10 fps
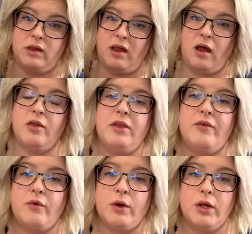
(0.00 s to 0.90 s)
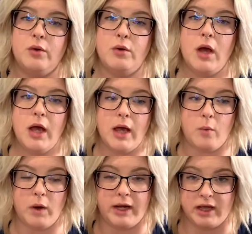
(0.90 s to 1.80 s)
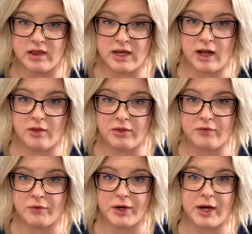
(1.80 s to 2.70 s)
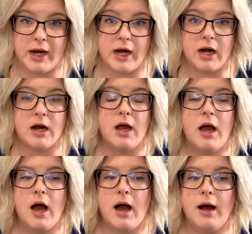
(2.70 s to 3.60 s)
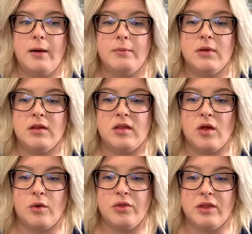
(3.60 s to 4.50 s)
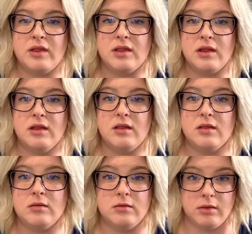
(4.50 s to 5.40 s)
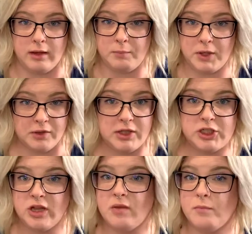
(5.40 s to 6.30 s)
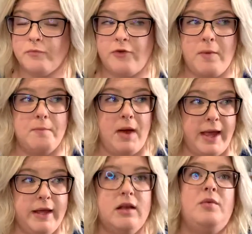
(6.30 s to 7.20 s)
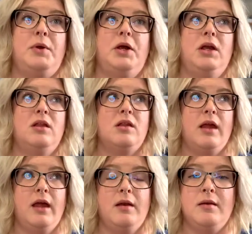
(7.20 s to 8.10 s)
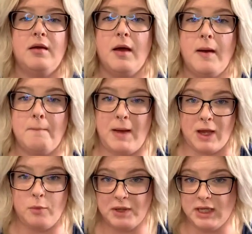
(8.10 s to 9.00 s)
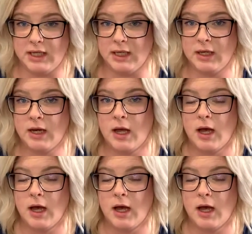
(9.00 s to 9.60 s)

healthy for you and what isn't healthy for your hair. So this is like purely just from my experience and my opinion.